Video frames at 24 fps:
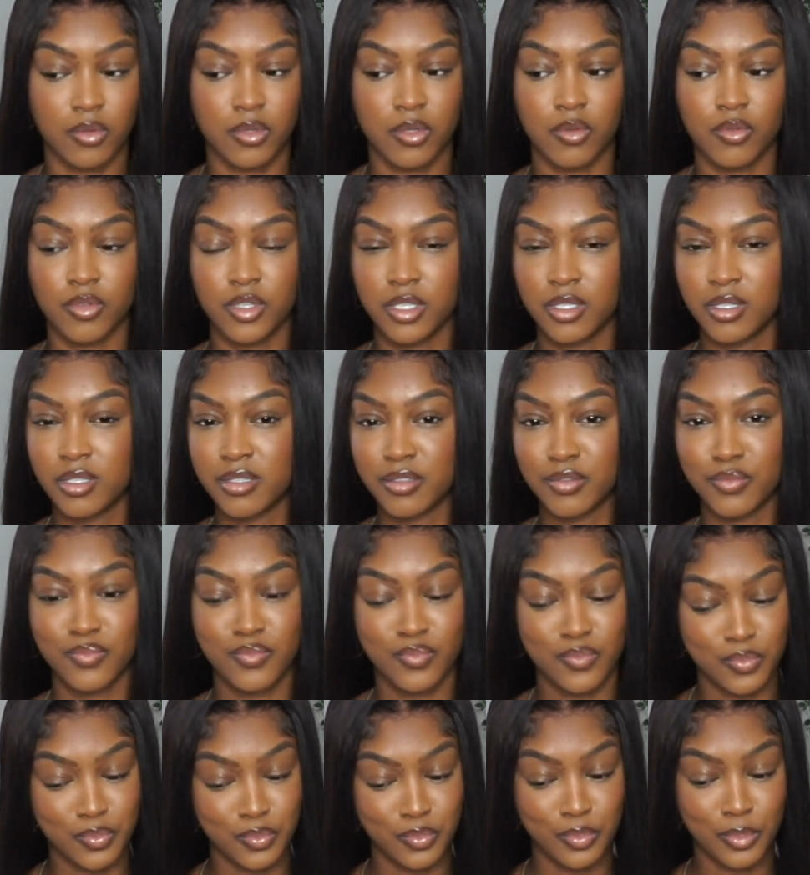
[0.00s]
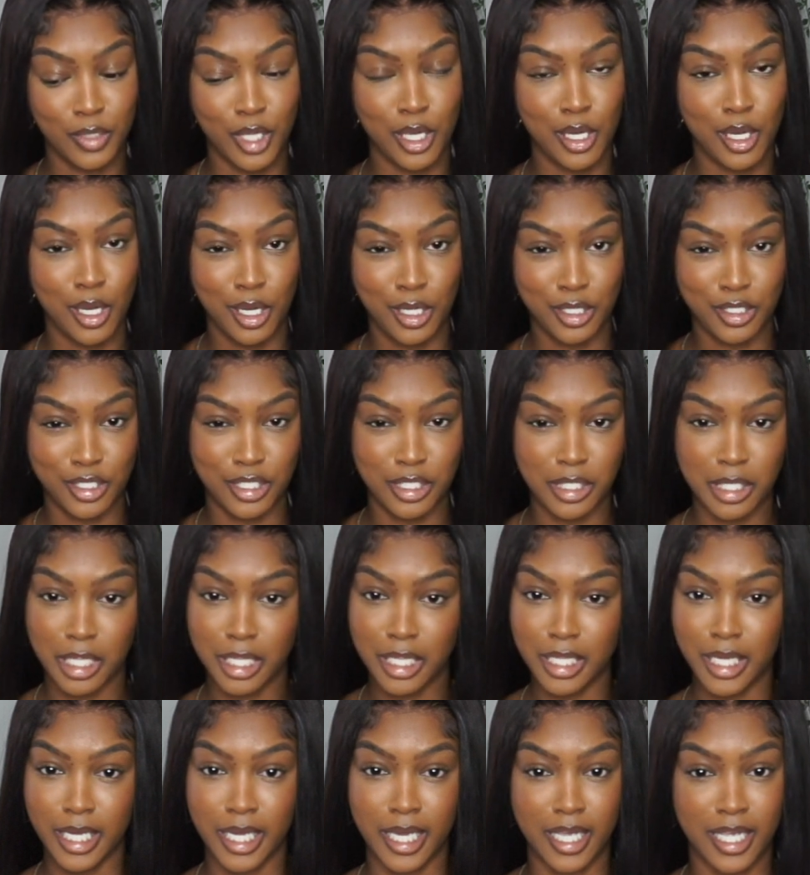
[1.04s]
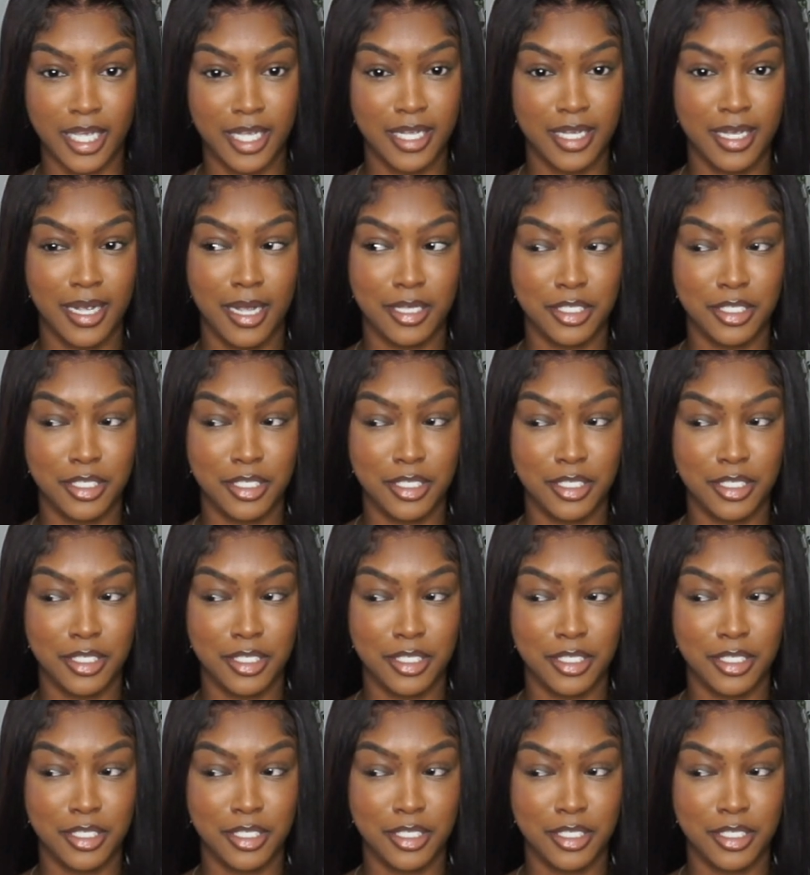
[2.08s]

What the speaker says: so just click,